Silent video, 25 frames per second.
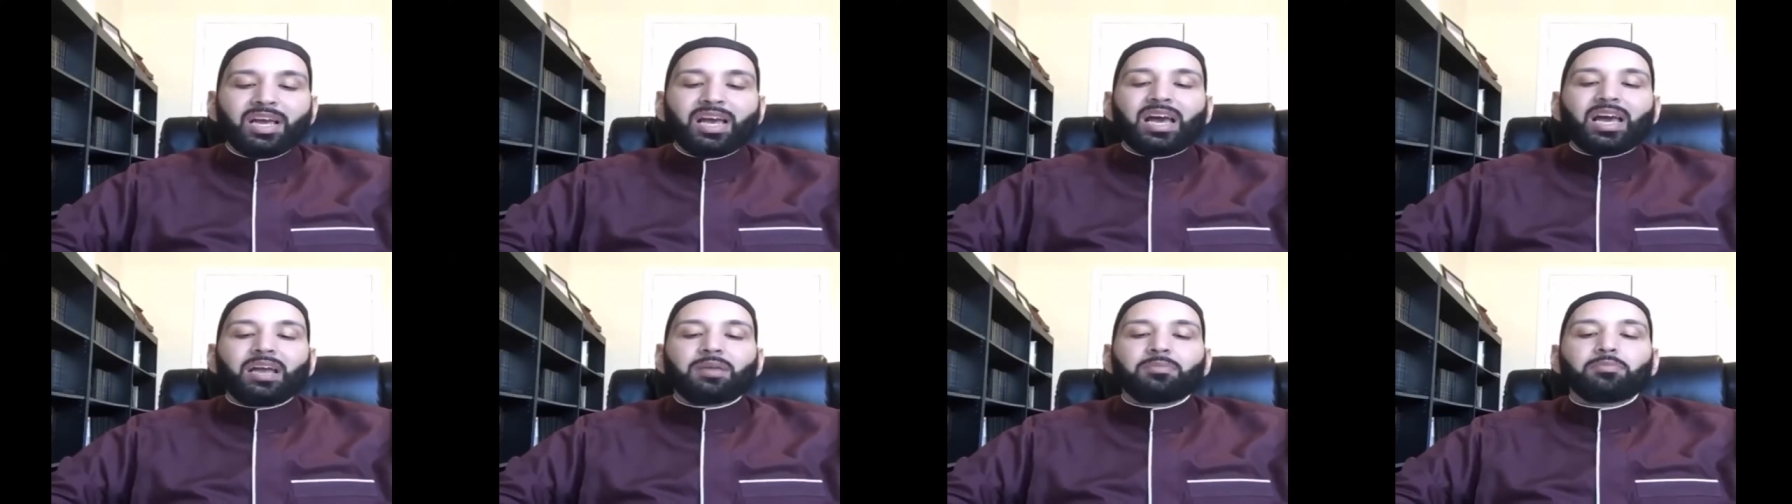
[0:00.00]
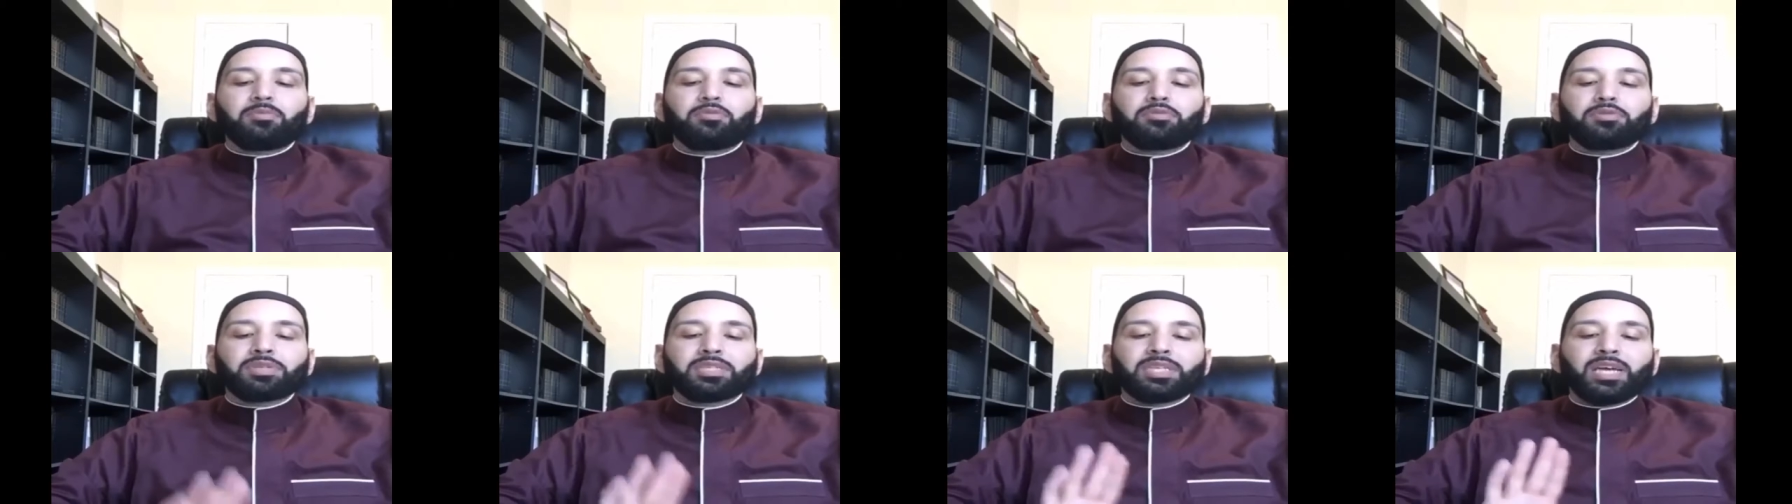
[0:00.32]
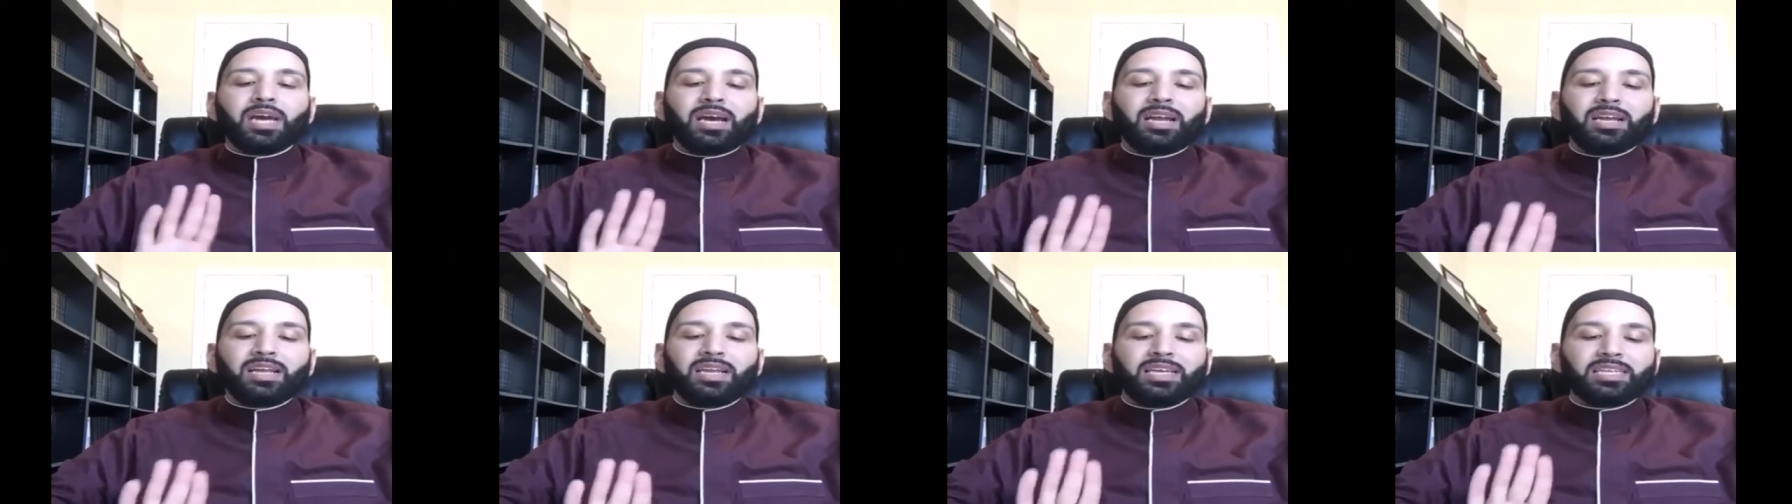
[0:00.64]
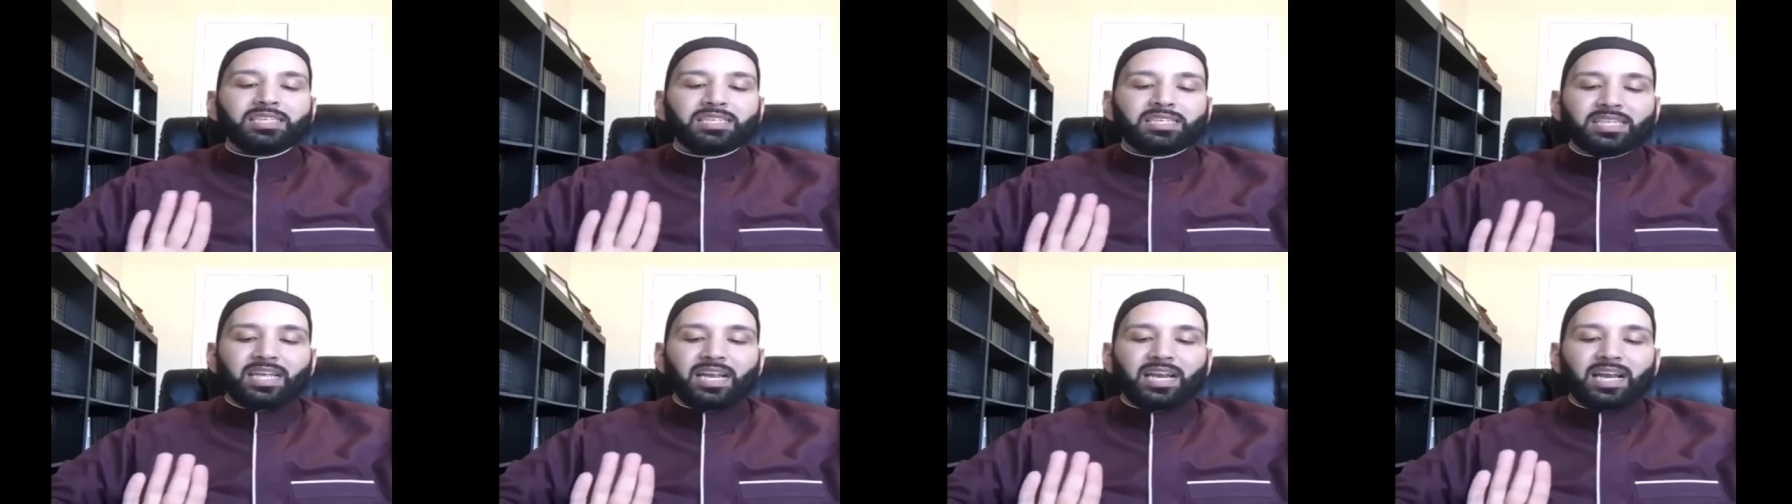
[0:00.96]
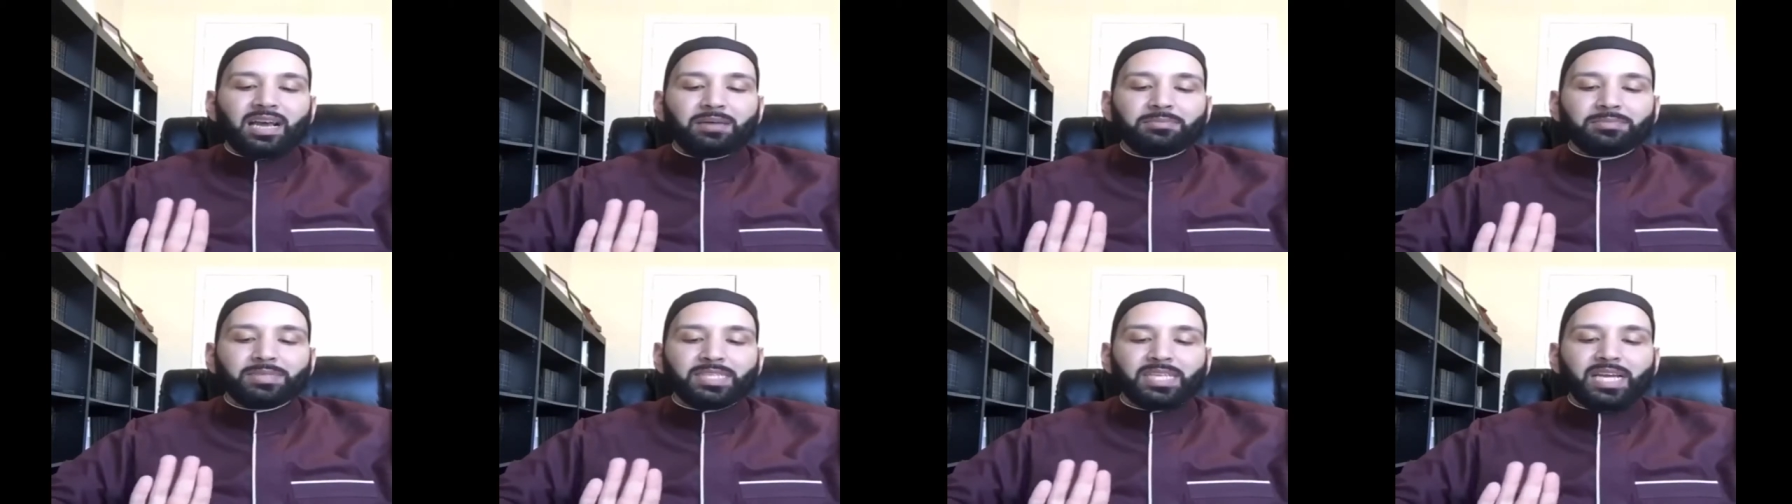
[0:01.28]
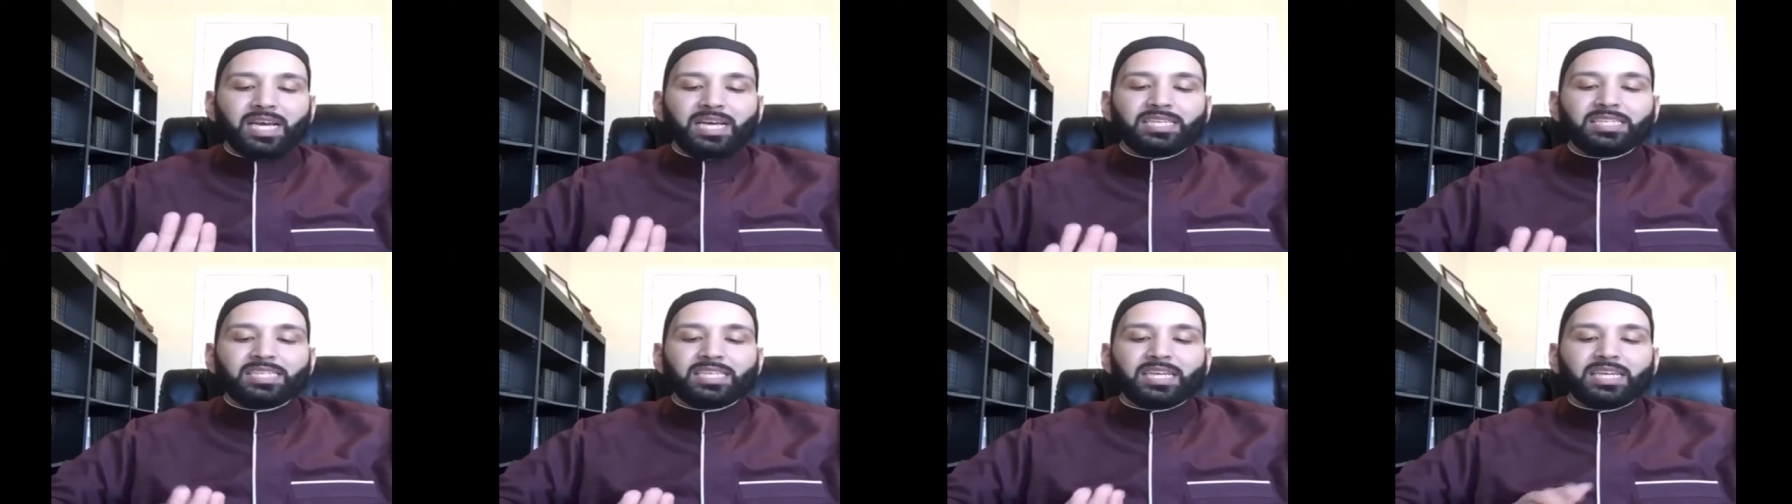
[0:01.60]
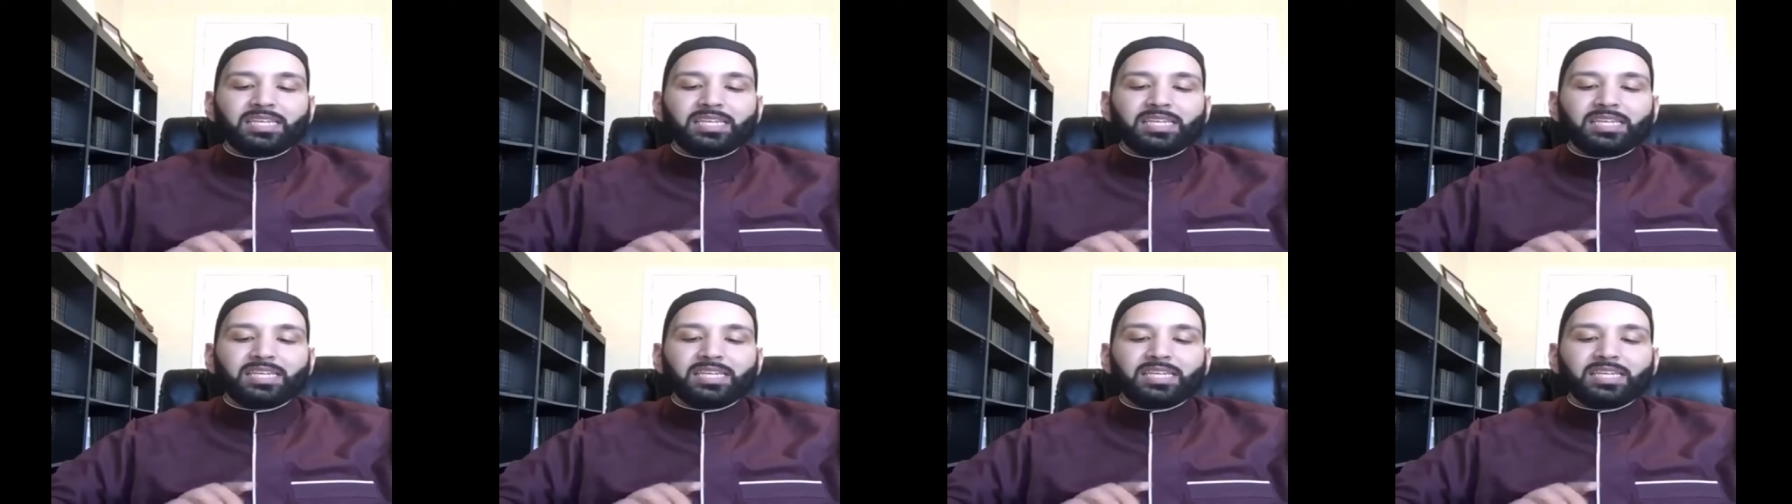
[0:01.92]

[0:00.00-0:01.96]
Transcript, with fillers: And Musa alayhi salam says,